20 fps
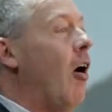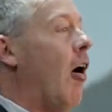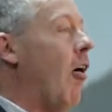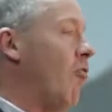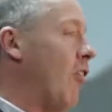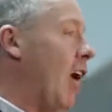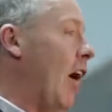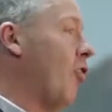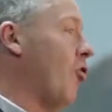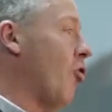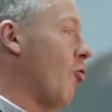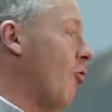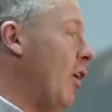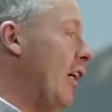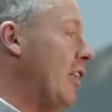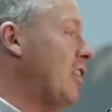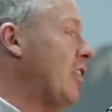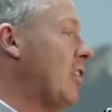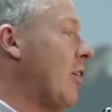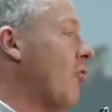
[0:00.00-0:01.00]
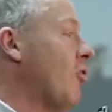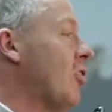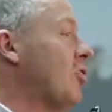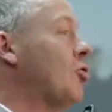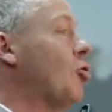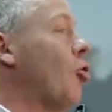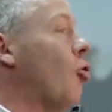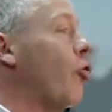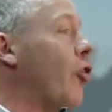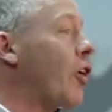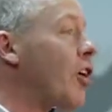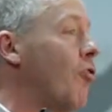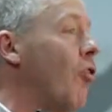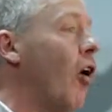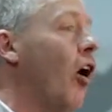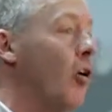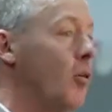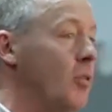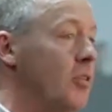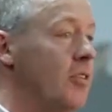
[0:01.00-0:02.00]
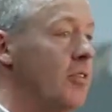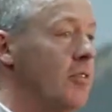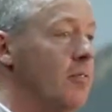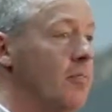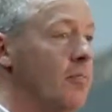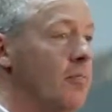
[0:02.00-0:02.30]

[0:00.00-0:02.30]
around the rest of the story grows.